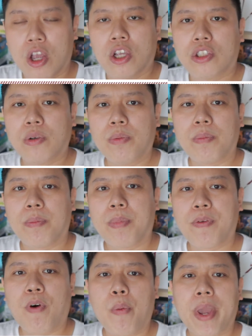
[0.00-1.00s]
So
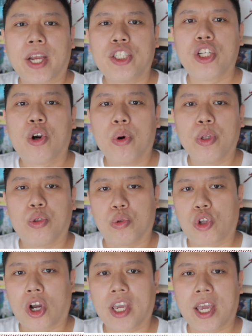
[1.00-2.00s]
before we actually go into
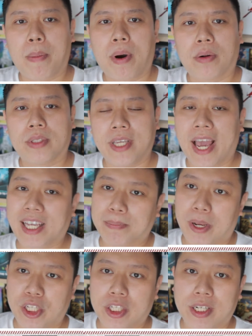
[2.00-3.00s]
talking about the
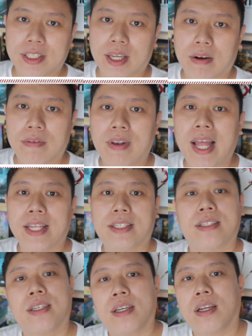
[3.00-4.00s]
expansion itself, let's